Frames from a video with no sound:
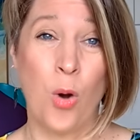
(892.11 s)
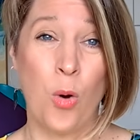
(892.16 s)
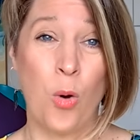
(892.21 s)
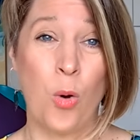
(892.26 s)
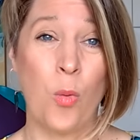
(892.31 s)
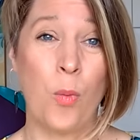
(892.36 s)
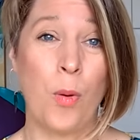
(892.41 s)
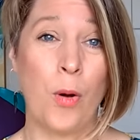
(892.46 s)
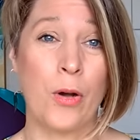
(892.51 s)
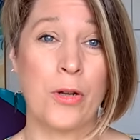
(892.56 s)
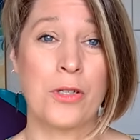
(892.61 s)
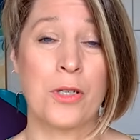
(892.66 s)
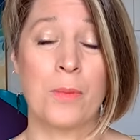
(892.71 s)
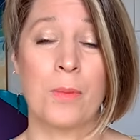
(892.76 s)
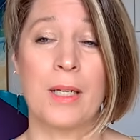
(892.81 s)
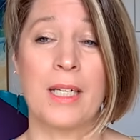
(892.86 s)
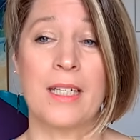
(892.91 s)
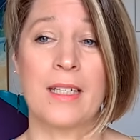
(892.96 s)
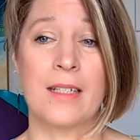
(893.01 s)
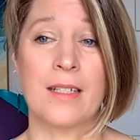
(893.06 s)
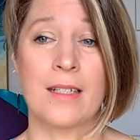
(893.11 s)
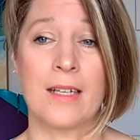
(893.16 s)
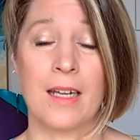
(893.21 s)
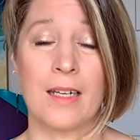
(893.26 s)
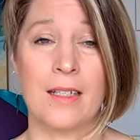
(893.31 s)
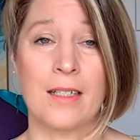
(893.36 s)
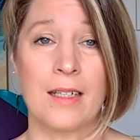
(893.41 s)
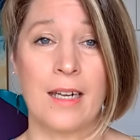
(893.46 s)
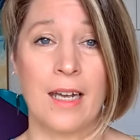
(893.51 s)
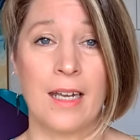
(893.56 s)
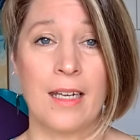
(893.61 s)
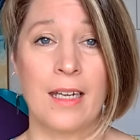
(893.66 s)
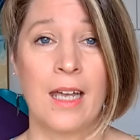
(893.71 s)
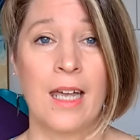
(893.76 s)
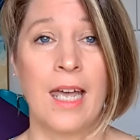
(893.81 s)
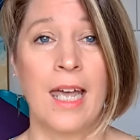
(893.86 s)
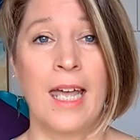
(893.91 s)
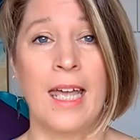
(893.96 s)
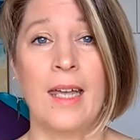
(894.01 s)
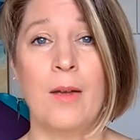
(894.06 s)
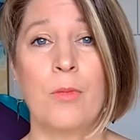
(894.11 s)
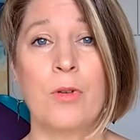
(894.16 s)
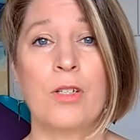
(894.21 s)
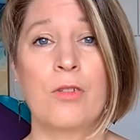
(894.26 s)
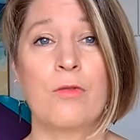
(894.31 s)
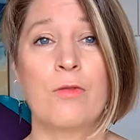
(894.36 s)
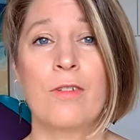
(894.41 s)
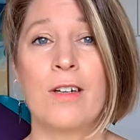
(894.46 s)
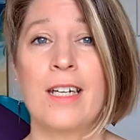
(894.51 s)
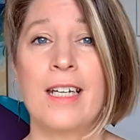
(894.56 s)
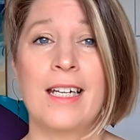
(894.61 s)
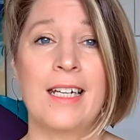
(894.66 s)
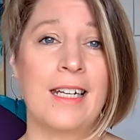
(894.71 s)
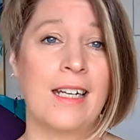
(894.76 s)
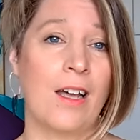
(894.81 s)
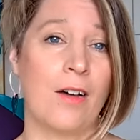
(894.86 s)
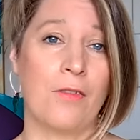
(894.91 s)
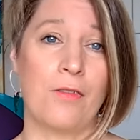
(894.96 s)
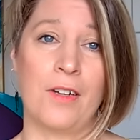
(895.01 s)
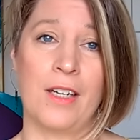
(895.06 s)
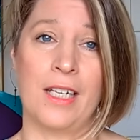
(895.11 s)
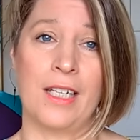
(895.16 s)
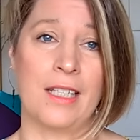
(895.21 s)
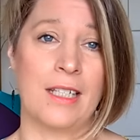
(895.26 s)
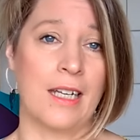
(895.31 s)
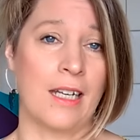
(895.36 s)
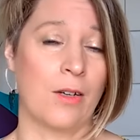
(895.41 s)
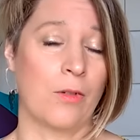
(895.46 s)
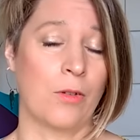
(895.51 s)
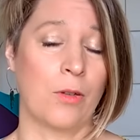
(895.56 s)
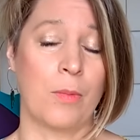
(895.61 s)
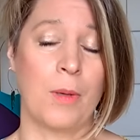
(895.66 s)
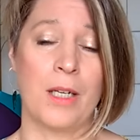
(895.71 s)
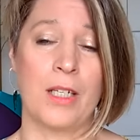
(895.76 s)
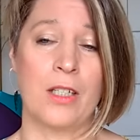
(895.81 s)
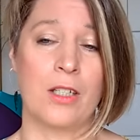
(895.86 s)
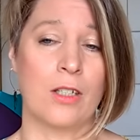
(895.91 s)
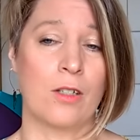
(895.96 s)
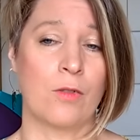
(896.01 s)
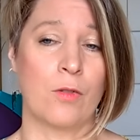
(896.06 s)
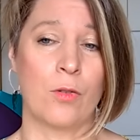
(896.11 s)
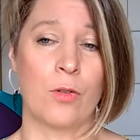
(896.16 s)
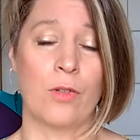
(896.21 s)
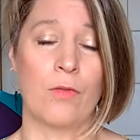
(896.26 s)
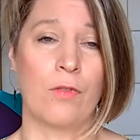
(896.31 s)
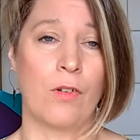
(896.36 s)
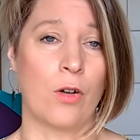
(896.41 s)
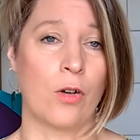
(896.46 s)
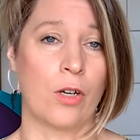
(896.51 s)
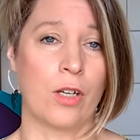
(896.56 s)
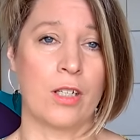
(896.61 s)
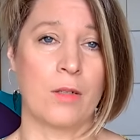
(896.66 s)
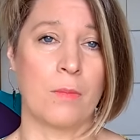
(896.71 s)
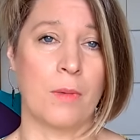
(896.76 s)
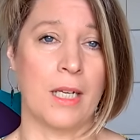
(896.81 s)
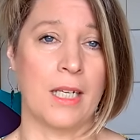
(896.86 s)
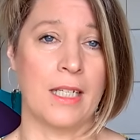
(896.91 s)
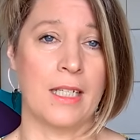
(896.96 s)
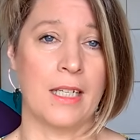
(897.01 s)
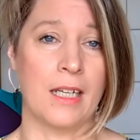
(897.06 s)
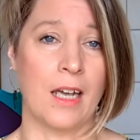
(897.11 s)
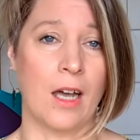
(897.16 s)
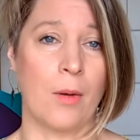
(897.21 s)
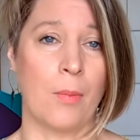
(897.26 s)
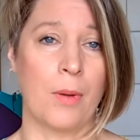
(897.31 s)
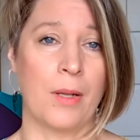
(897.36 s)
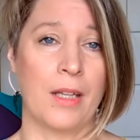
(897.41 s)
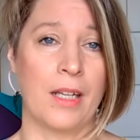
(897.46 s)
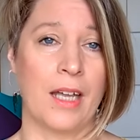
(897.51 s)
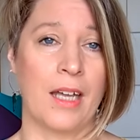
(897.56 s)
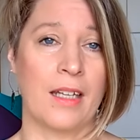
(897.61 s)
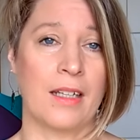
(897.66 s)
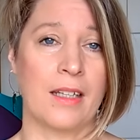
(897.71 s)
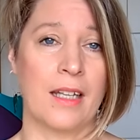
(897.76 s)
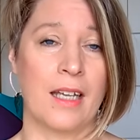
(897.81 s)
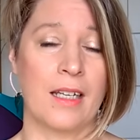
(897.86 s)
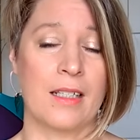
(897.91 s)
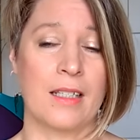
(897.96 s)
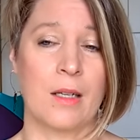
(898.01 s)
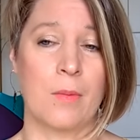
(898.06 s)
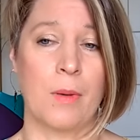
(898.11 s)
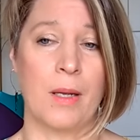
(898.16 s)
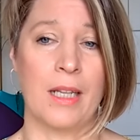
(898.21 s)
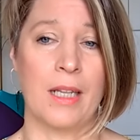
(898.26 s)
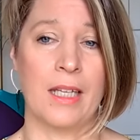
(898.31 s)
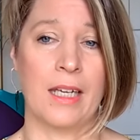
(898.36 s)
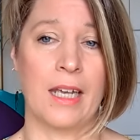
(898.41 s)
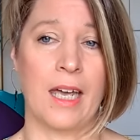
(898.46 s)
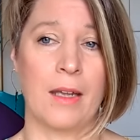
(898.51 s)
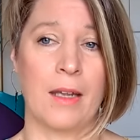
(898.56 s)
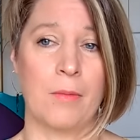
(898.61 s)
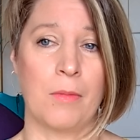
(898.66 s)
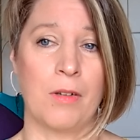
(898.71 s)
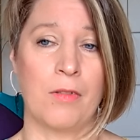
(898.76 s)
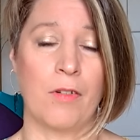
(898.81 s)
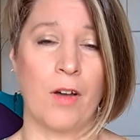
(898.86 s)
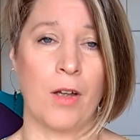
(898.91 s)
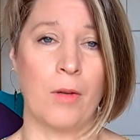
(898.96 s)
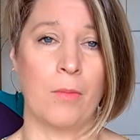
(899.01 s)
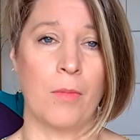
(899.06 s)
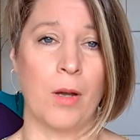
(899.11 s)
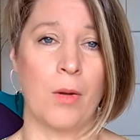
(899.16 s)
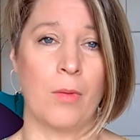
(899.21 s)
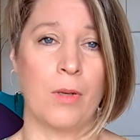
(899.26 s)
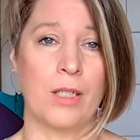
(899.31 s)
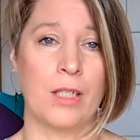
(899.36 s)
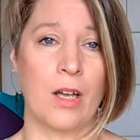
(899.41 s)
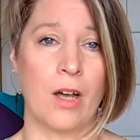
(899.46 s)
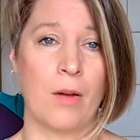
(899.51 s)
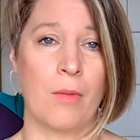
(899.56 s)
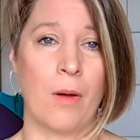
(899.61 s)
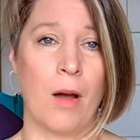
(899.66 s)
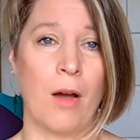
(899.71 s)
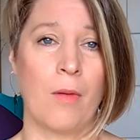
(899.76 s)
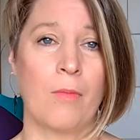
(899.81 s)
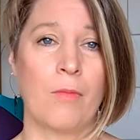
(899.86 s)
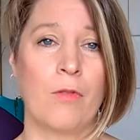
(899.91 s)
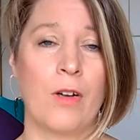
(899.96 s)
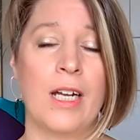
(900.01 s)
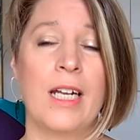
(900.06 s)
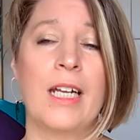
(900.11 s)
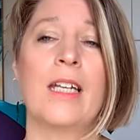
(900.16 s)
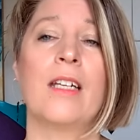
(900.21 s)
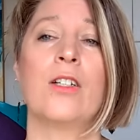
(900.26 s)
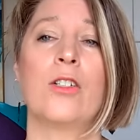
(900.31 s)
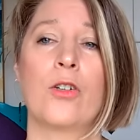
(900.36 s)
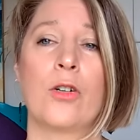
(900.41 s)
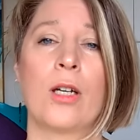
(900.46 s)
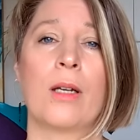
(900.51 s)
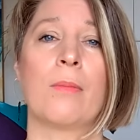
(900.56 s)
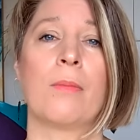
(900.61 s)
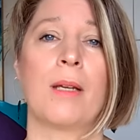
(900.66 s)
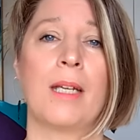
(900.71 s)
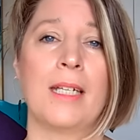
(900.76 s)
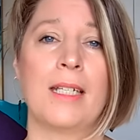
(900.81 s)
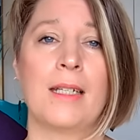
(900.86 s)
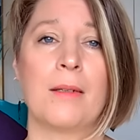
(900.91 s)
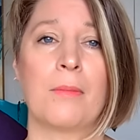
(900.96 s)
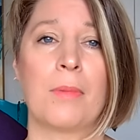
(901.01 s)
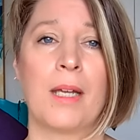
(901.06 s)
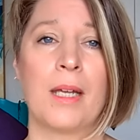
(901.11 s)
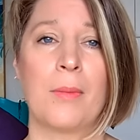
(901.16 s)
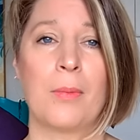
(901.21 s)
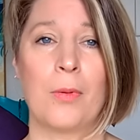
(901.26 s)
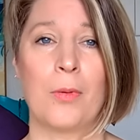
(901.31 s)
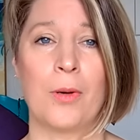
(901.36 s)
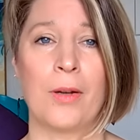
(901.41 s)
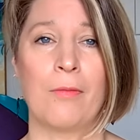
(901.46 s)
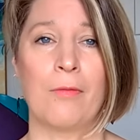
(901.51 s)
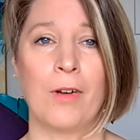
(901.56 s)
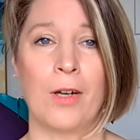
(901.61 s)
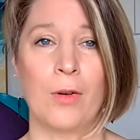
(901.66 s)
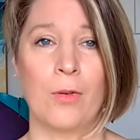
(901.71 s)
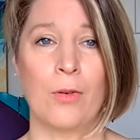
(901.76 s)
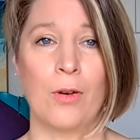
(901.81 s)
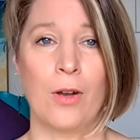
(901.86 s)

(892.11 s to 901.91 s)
or possibly the Sunday. It was really lovely seeing all the pictures of all the vloggers meeting up. And that's the bit that gave me FOMO, is I'm really enjoying meeting people in real